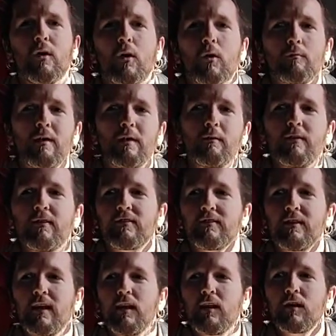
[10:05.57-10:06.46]
Or maybe it's
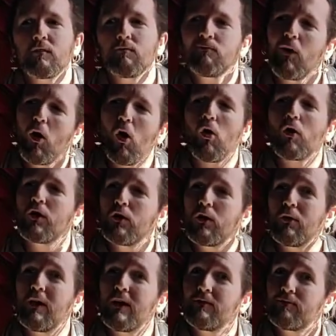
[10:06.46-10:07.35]
saying, oh, you
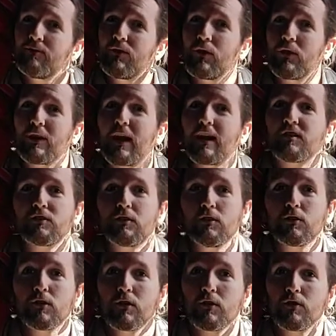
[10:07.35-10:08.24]
know what, you could
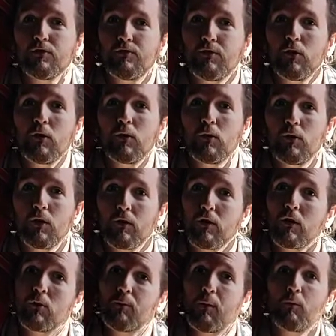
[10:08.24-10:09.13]
actually use a little food or a
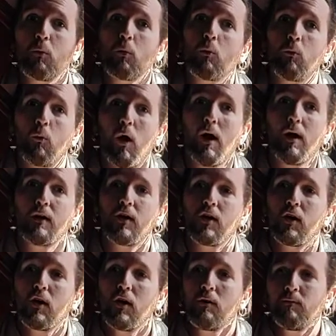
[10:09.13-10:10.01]
little bit more
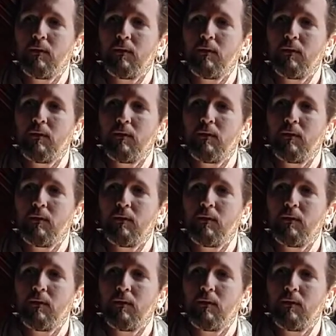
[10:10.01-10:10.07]
water.